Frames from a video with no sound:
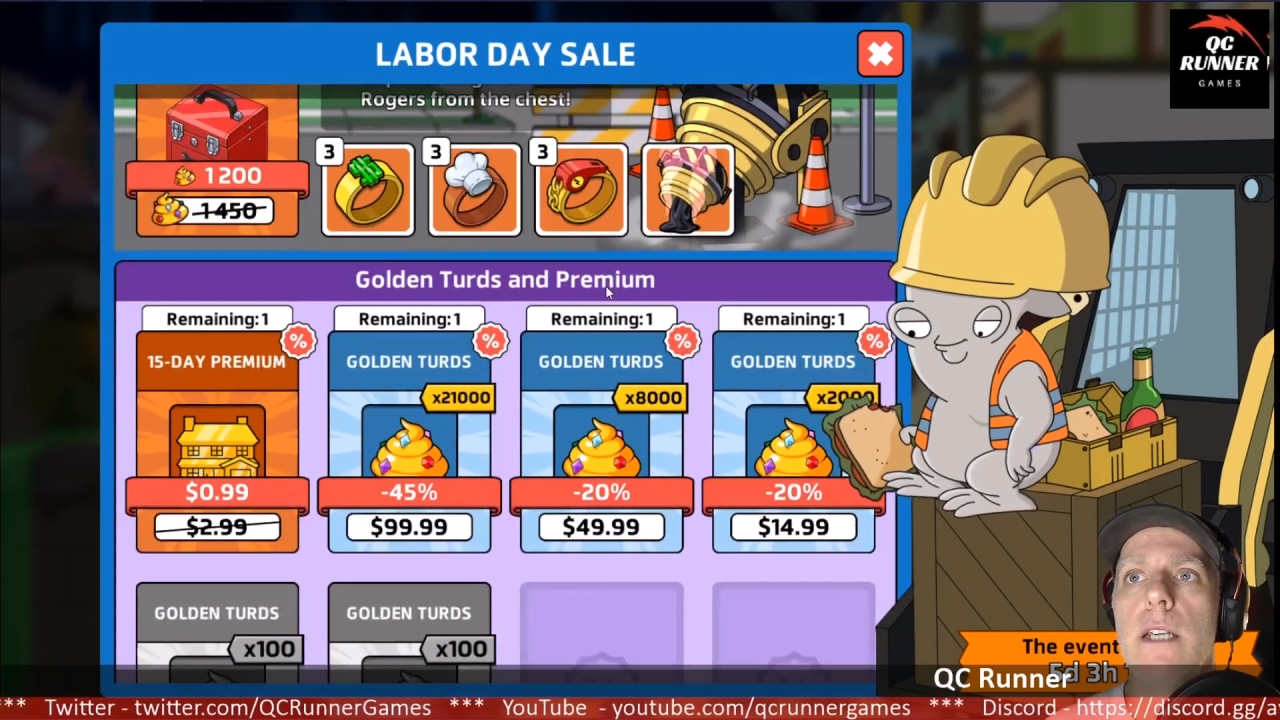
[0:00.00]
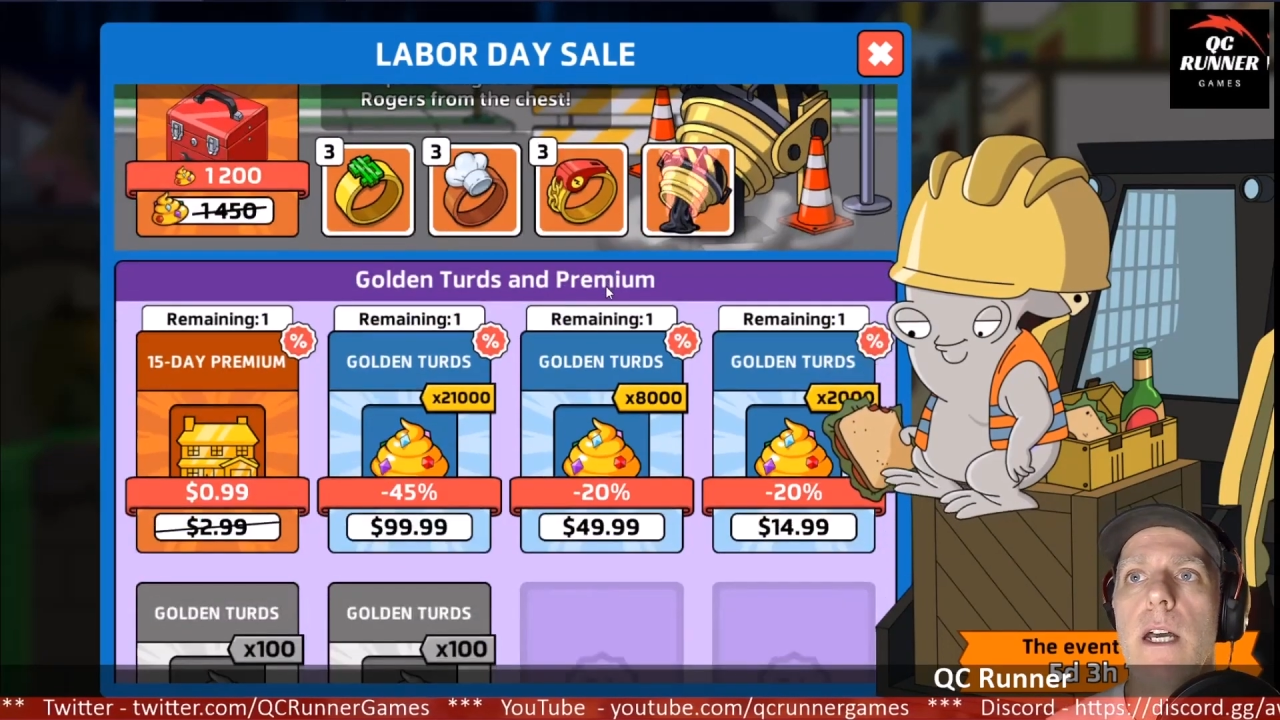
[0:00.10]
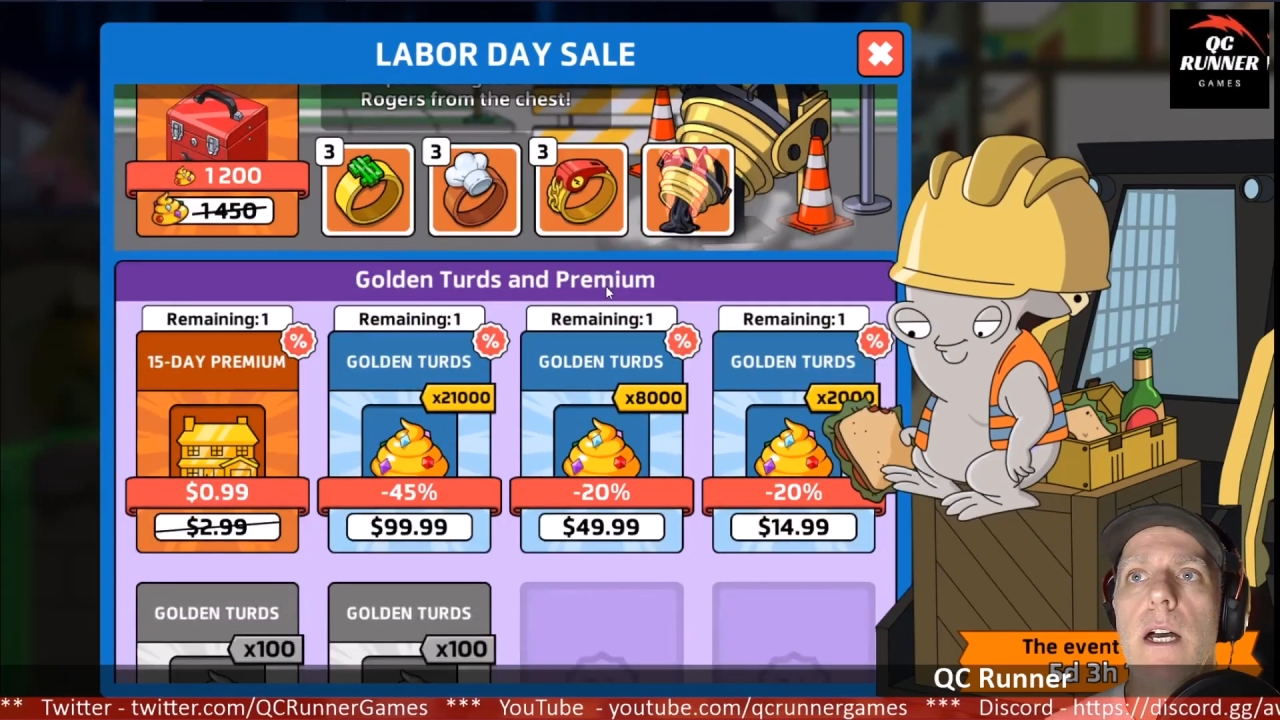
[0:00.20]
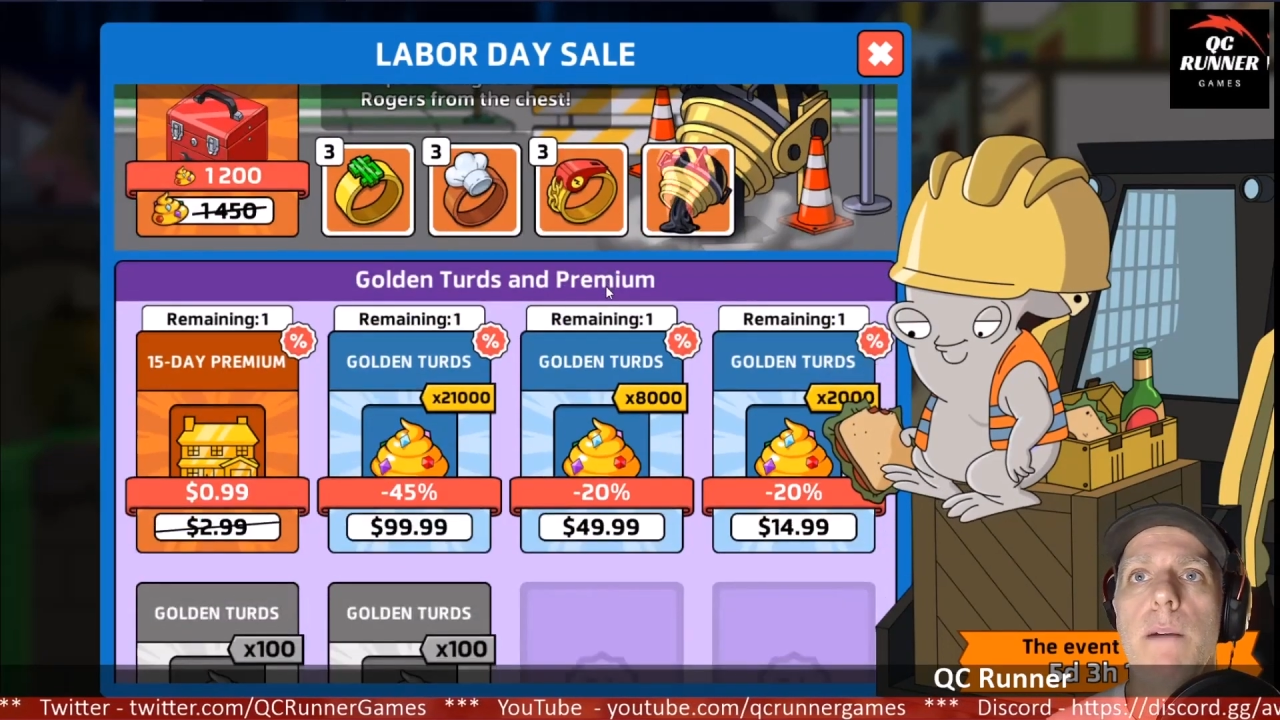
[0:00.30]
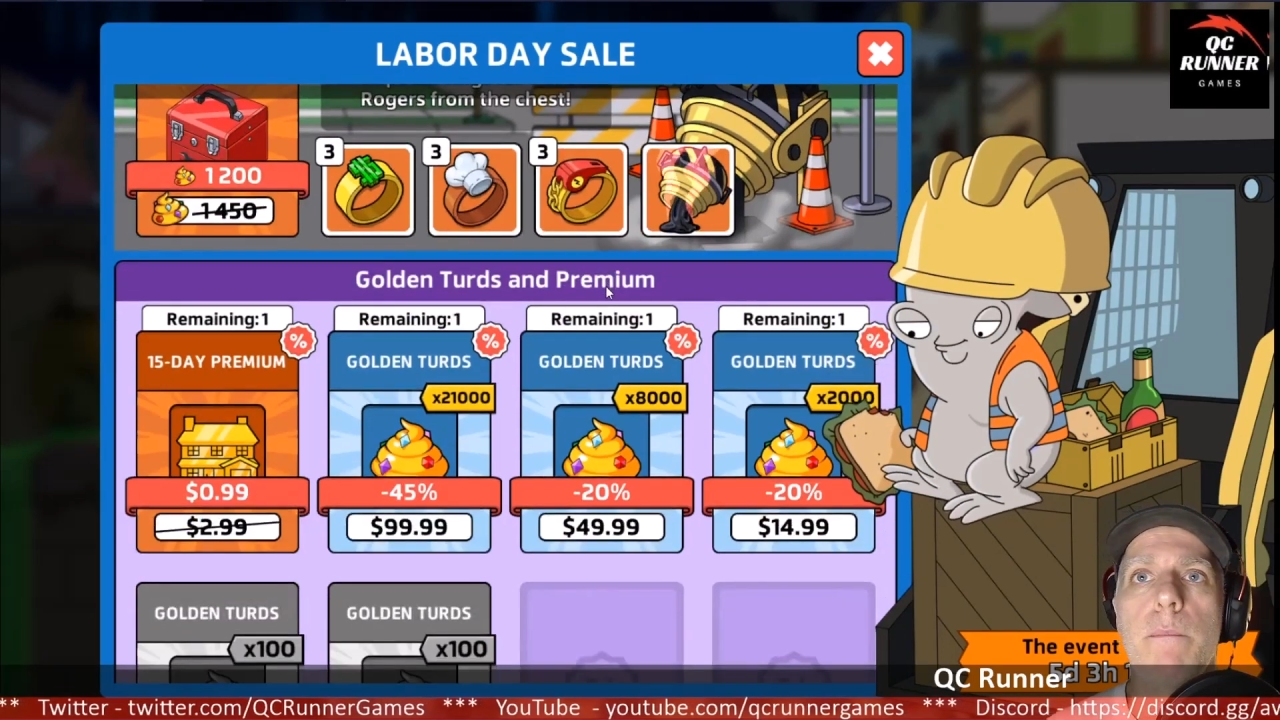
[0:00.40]

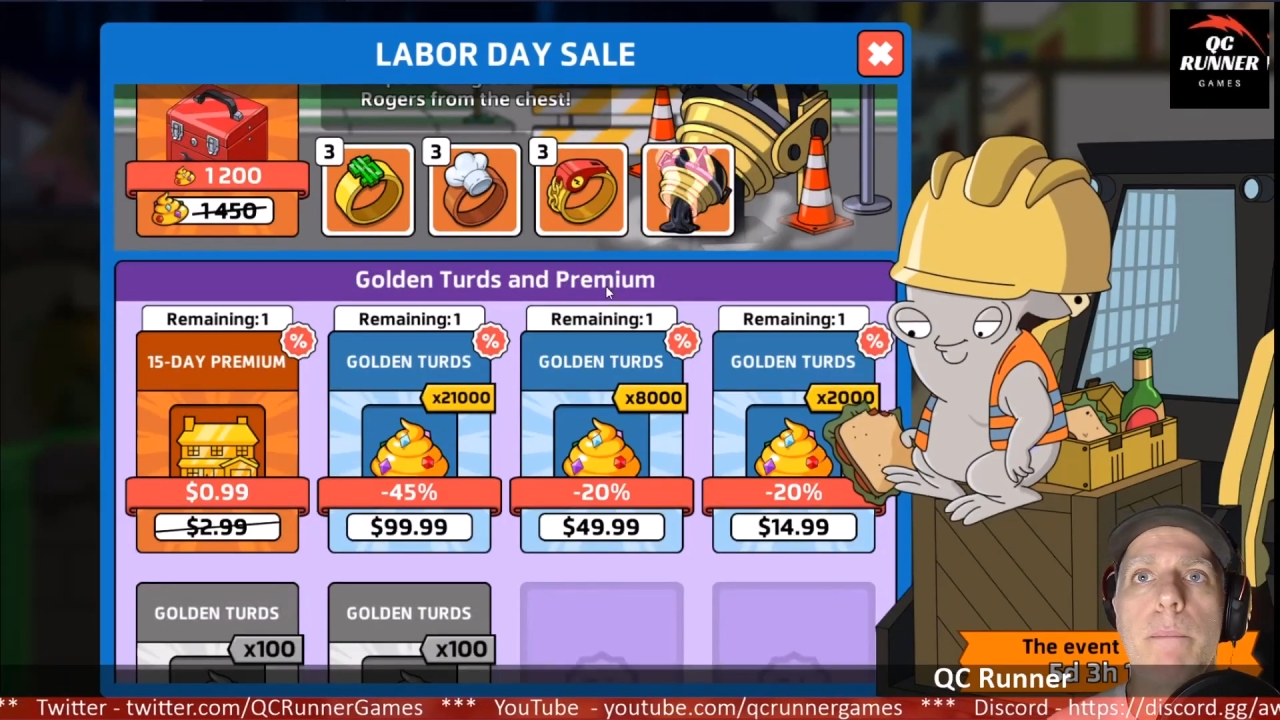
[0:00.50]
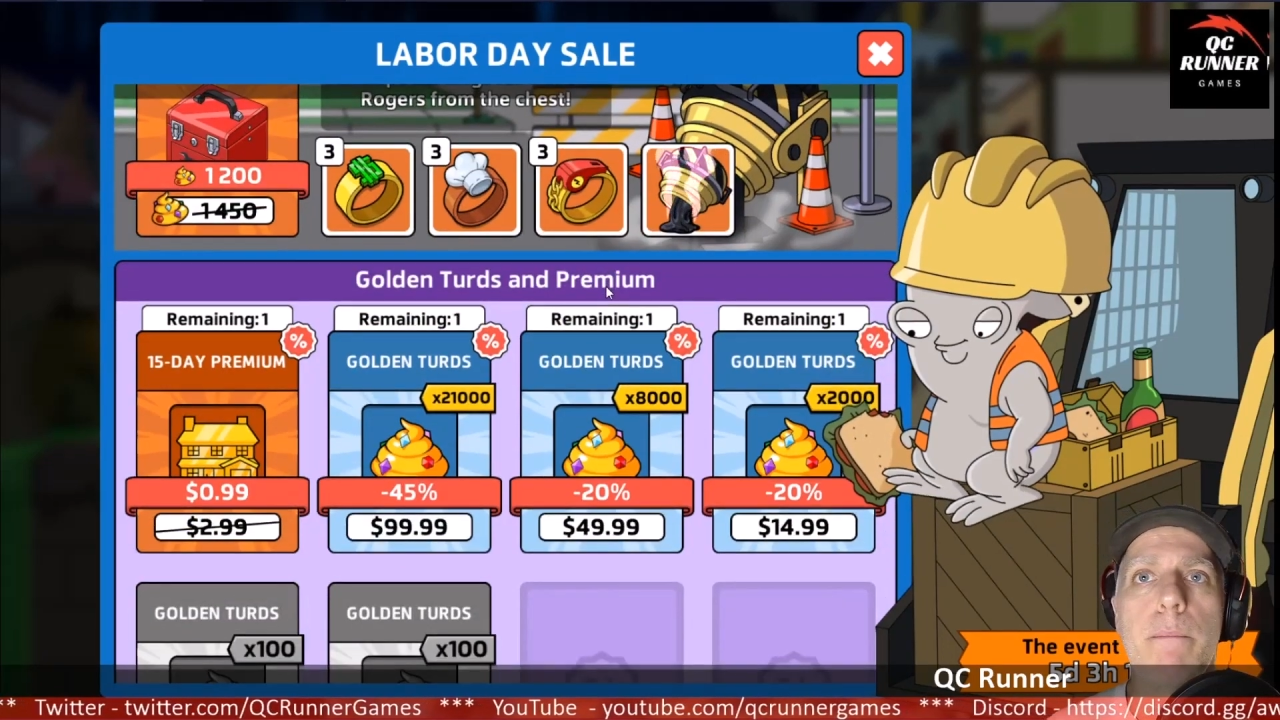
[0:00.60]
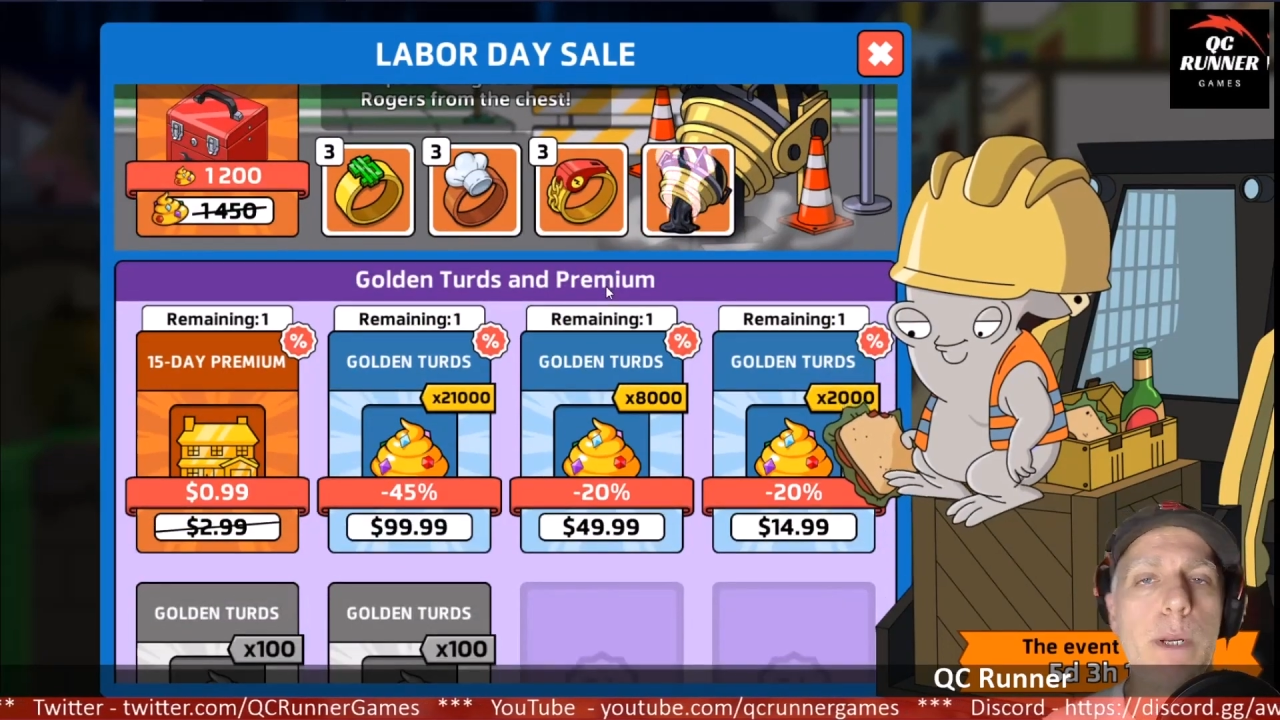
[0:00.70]
Um, but it